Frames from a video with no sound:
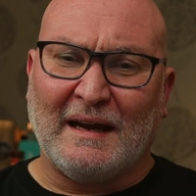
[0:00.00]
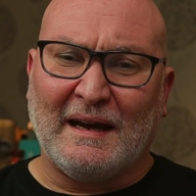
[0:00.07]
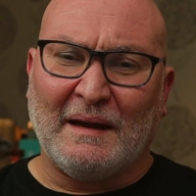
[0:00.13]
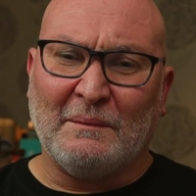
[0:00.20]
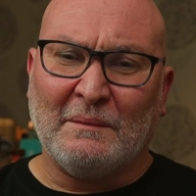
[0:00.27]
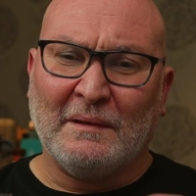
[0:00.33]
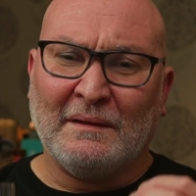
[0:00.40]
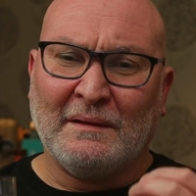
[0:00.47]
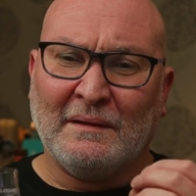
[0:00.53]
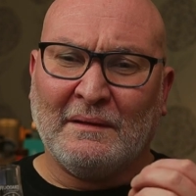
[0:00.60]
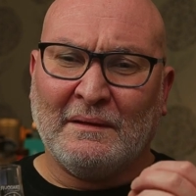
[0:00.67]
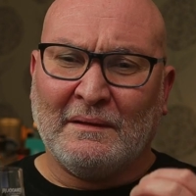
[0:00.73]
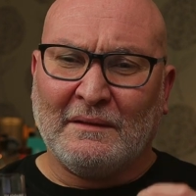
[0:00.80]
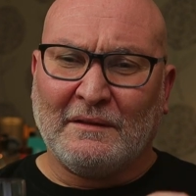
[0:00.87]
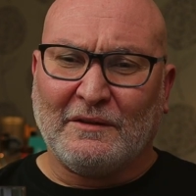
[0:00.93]
damn
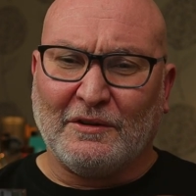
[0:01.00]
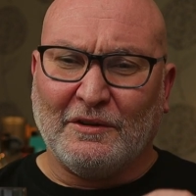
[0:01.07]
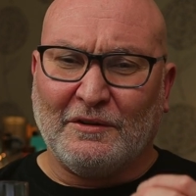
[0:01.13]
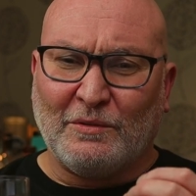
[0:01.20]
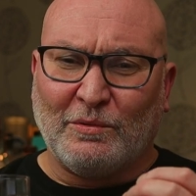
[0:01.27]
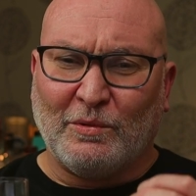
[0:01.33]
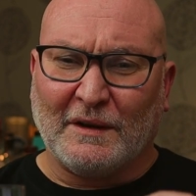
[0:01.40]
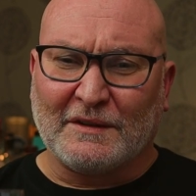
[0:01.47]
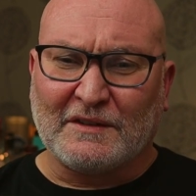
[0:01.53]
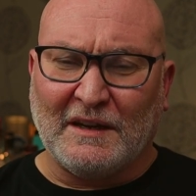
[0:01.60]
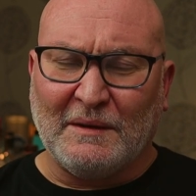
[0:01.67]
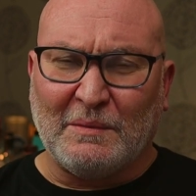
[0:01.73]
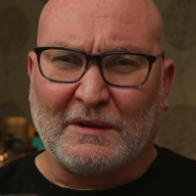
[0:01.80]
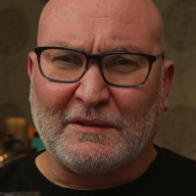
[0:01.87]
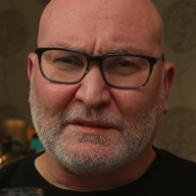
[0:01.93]
good
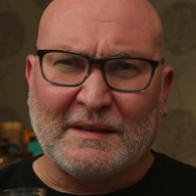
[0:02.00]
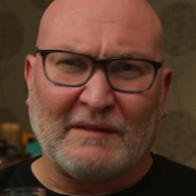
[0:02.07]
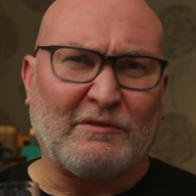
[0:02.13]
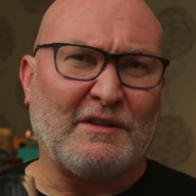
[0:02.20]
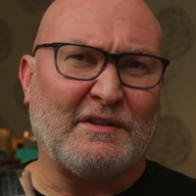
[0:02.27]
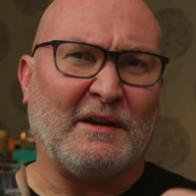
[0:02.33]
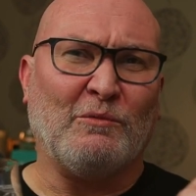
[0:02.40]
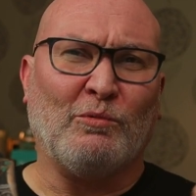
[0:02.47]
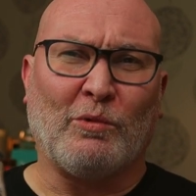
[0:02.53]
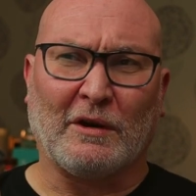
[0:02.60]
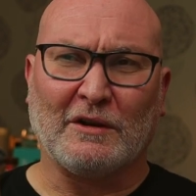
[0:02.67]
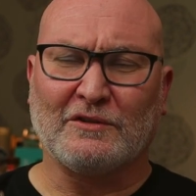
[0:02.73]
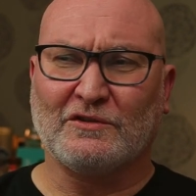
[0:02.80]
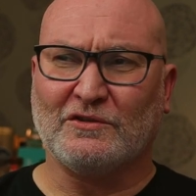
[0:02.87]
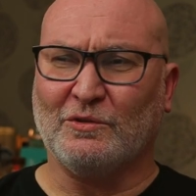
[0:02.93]
whiskey, because everything
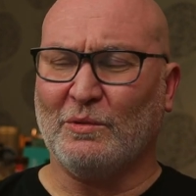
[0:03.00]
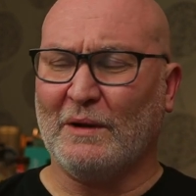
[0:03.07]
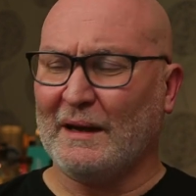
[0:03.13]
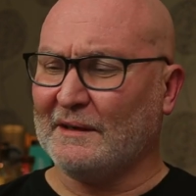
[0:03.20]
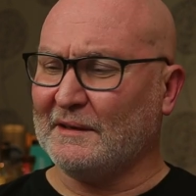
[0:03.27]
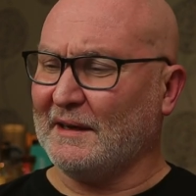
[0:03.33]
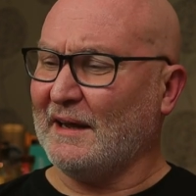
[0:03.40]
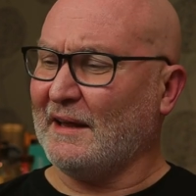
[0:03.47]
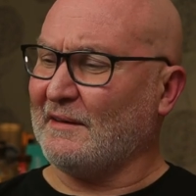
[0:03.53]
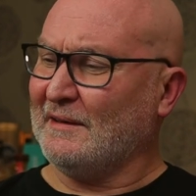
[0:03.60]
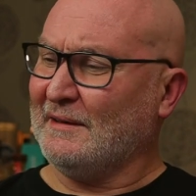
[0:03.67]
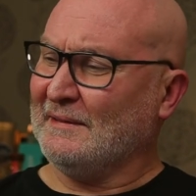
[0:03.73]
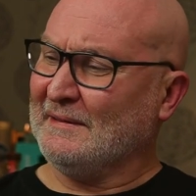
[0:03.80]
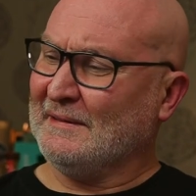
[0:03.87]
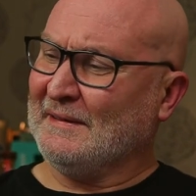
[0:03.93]
works so well together.
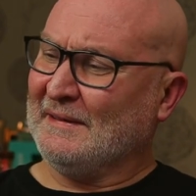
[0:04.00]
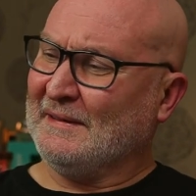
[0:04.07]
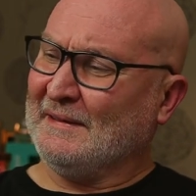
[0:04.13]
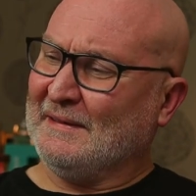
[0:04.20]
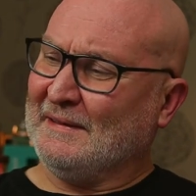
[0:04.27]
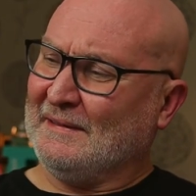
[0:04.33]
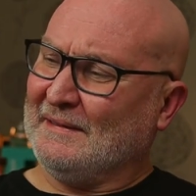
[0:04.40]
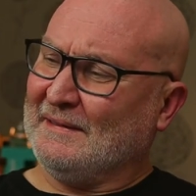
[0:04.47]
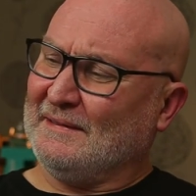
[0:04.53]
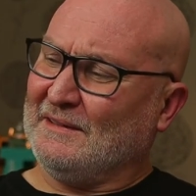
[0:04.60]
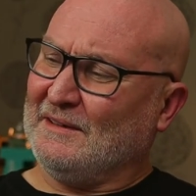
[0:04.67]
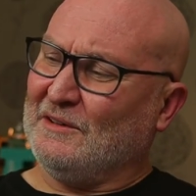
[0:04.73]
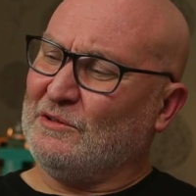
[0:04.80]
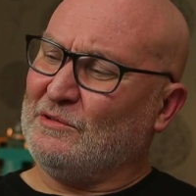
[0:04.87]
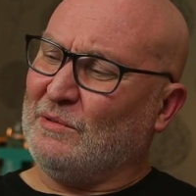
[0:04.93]

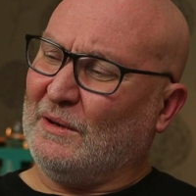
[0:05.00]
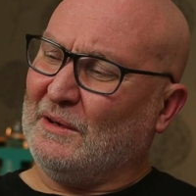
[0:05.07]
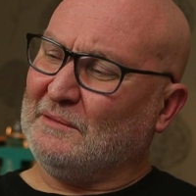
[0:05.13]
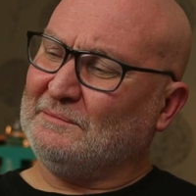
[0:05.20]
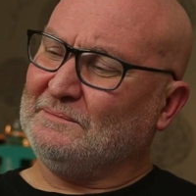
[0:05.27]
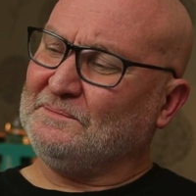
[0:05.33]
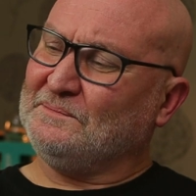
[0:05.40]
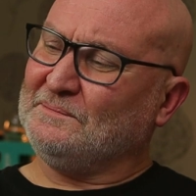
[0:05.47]
You know what?